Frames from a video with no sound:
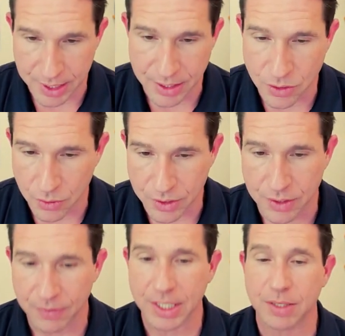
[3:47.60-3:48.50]
sorts
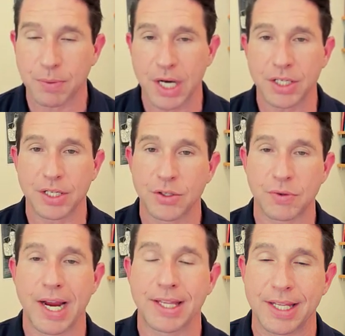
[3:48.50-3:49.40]
of expressions,
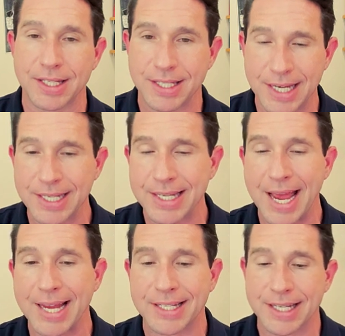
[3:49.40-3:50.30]
right? The
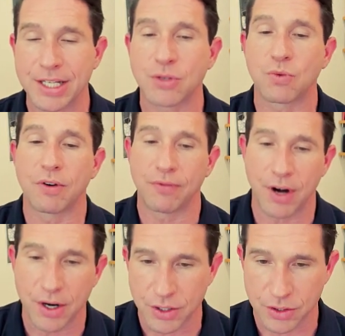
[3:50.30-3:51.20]
syntax is
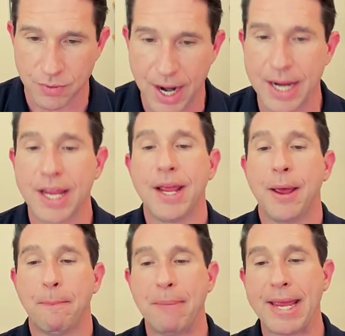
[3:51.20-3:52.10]
reversed, right?
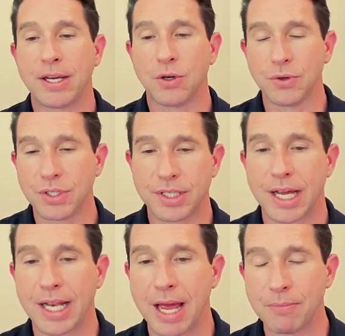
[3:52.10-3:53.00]
Me
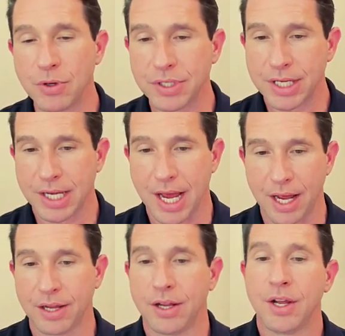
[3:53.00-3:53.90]
gusta la música.
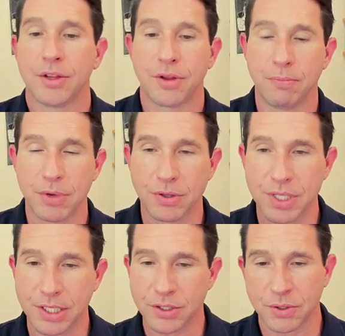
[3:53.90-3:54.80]
The
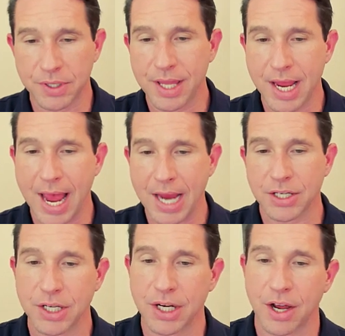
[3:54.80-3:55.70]
music's doing the
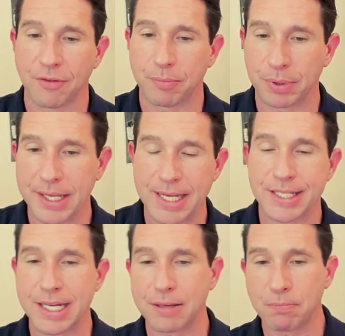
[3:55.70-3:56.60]
action of
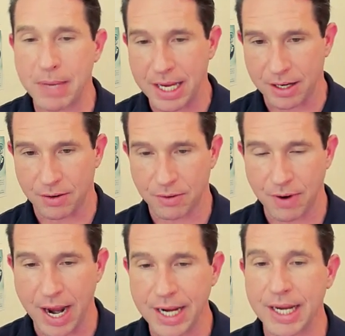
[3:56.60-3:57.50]
pleasing me,
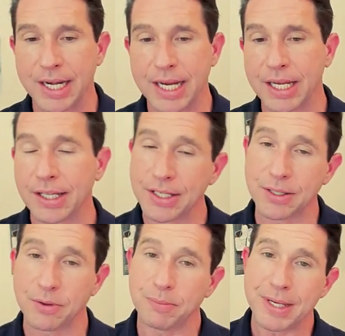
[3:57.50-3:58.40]
right? In English,
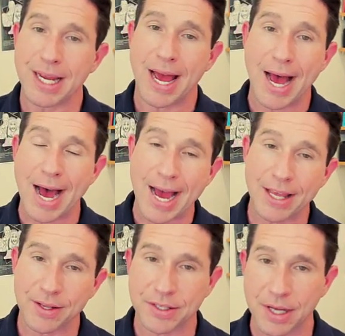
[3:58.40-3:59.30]
it would be
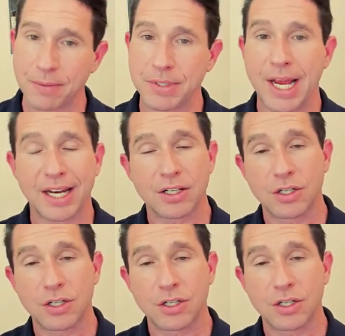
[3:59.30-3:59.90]
I, the subject,